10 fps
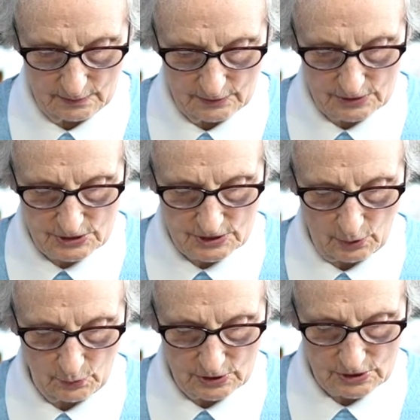The
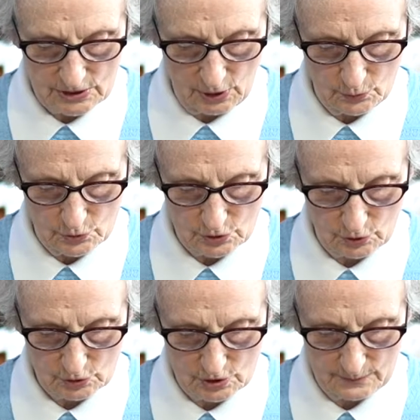sower sows
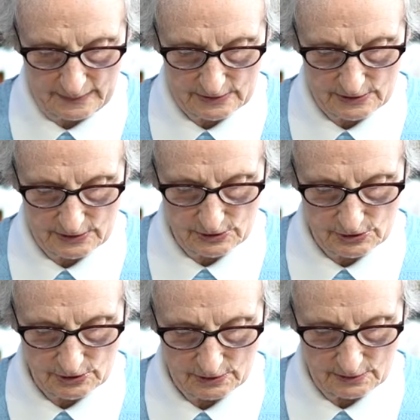God's message.